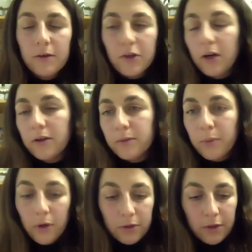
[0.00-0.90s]
jars and
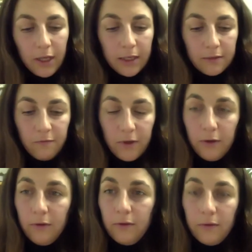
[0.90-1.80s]
pots and things and
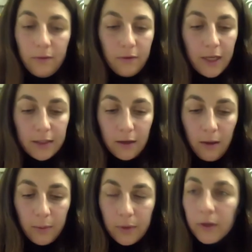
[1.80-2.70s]
fill things
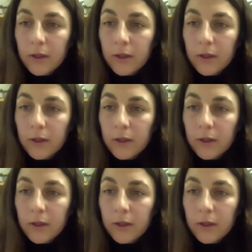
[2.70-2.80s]
up.